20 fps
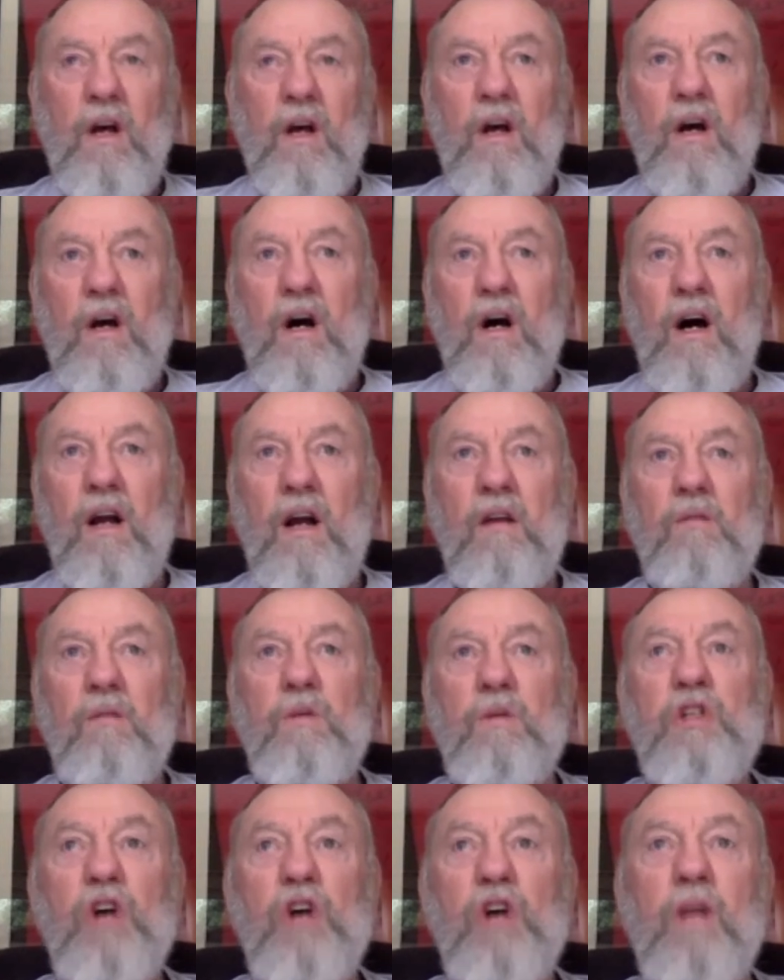And
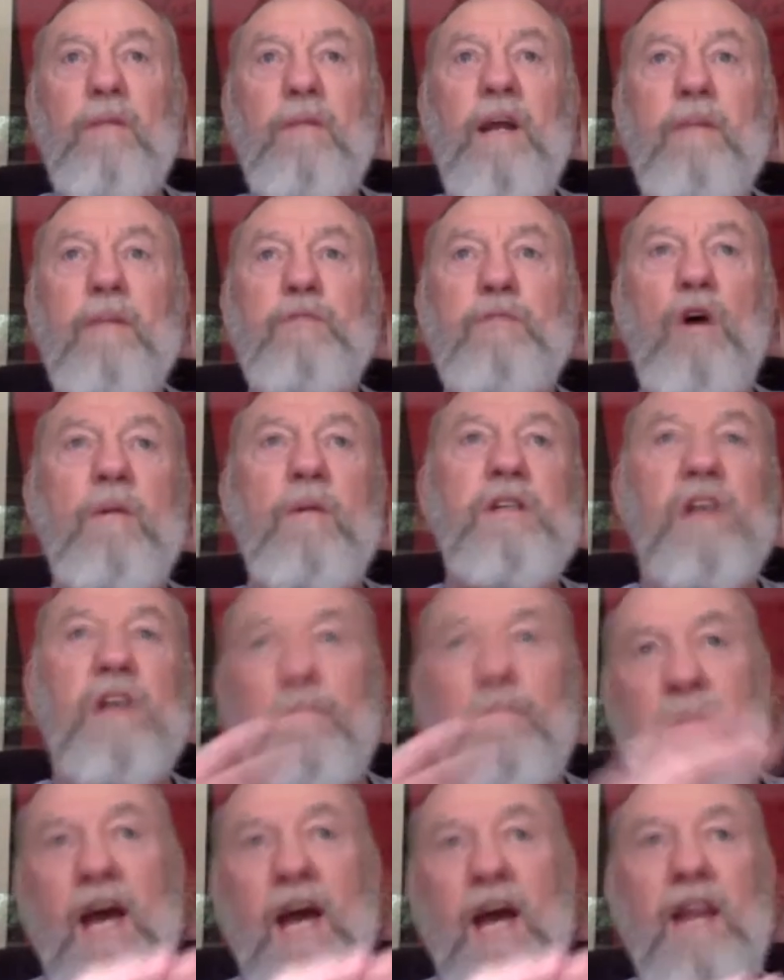we sort of made a promise
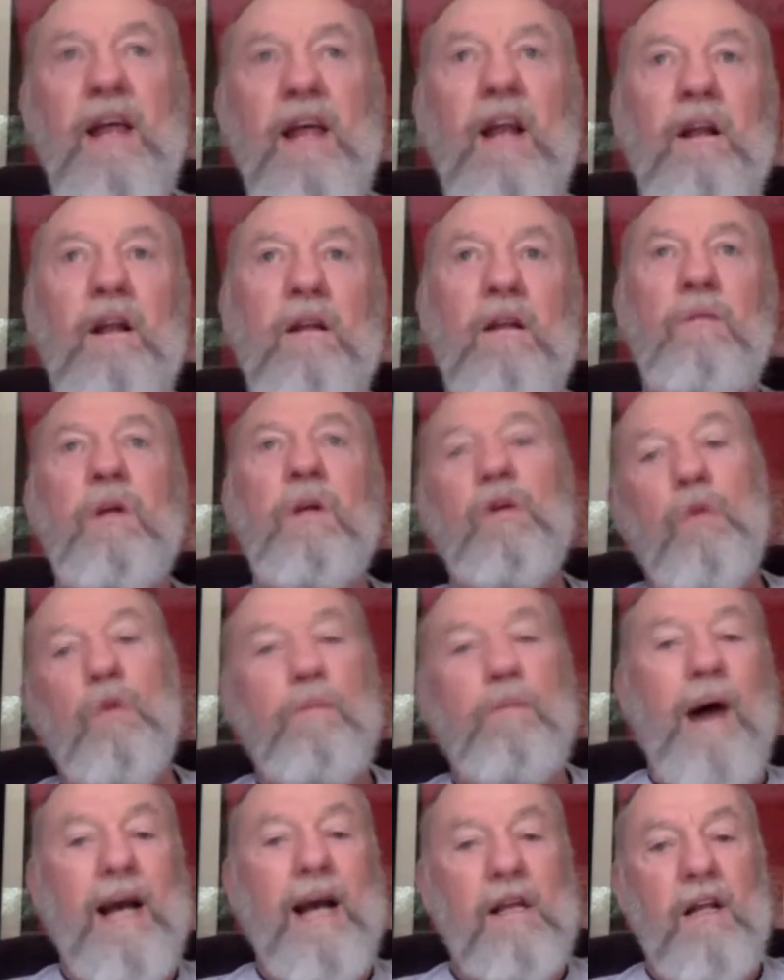up there then that we'd go
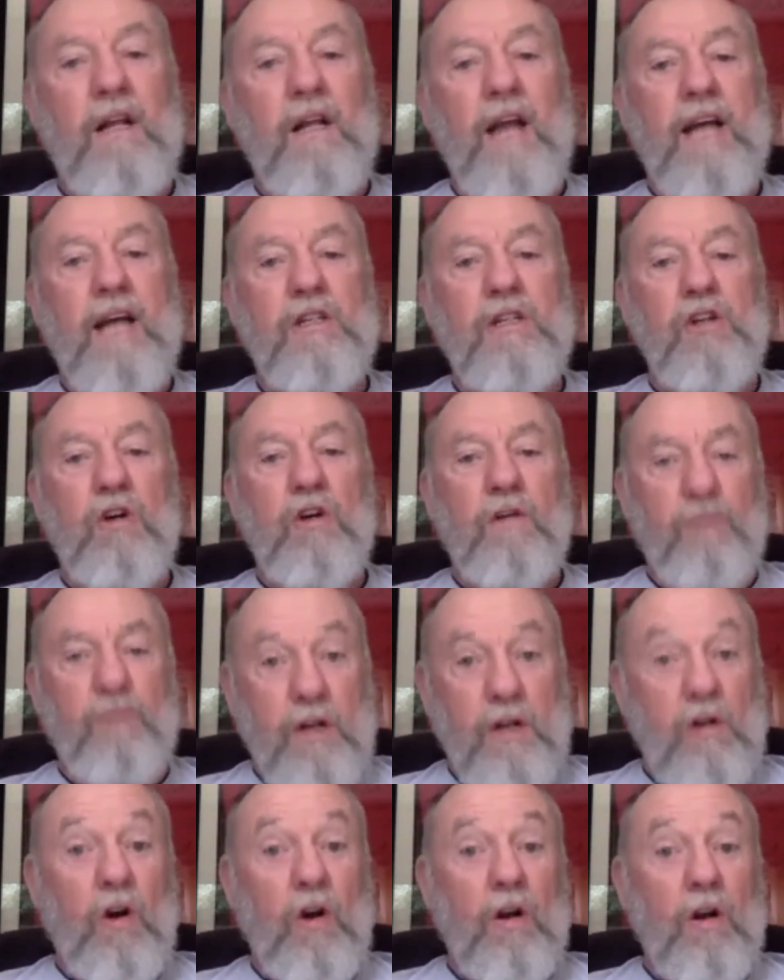back the next year if we
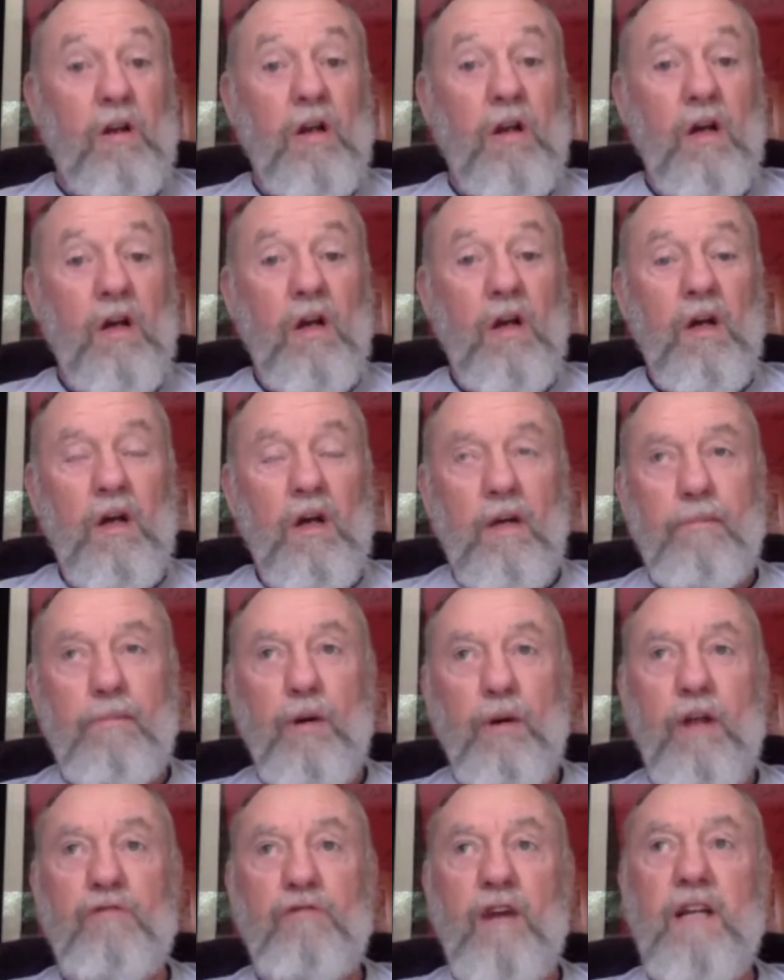could and
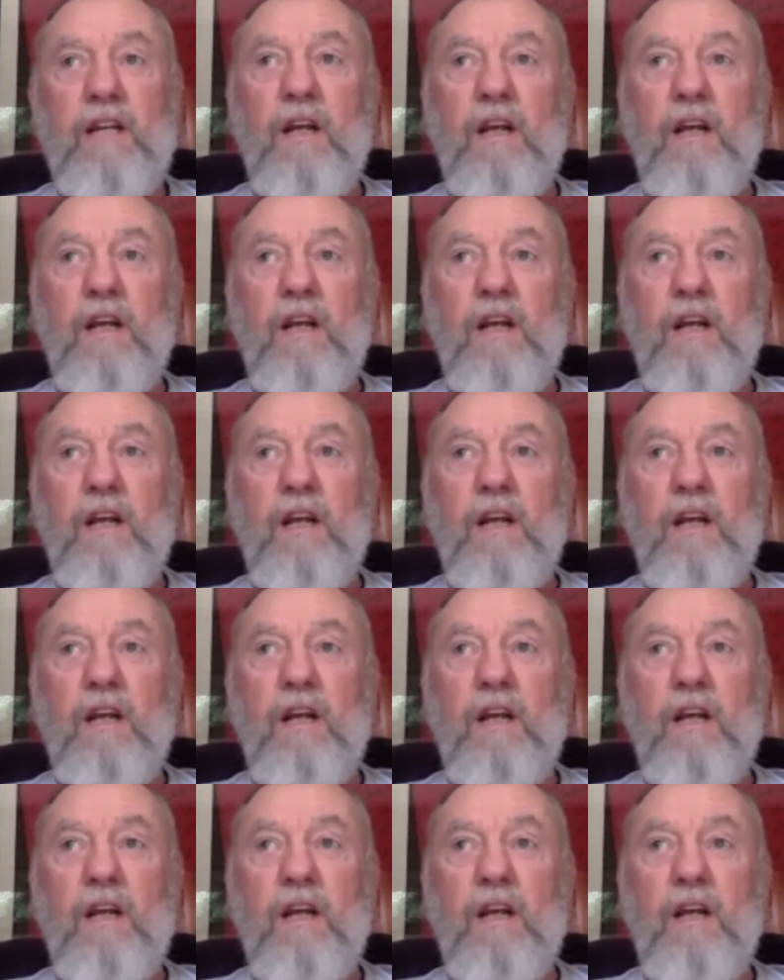put it right.